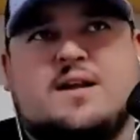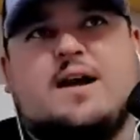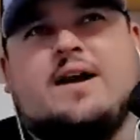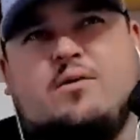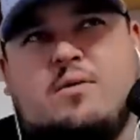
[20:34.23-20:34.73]
Like
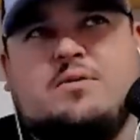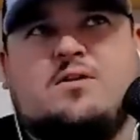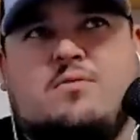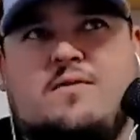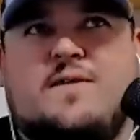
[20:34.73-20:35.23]
I could have went with the
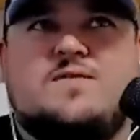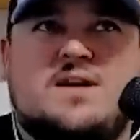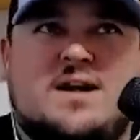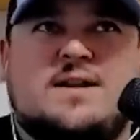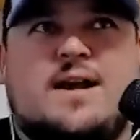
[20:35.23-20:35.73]

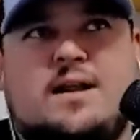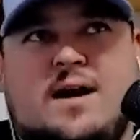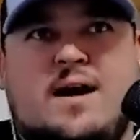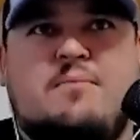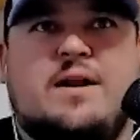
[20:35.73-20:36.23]
315 in that
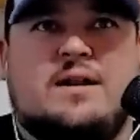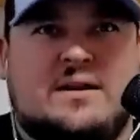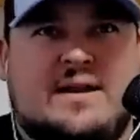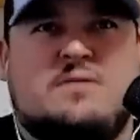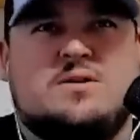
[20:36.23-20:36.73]
line, but
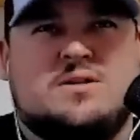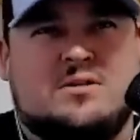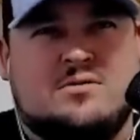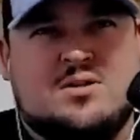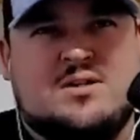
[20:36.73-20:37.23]
that one's a
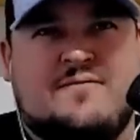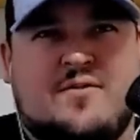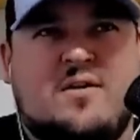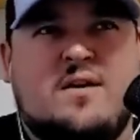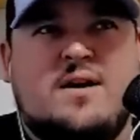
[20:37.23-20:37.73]
little
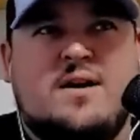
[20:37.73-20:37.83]
stiffer,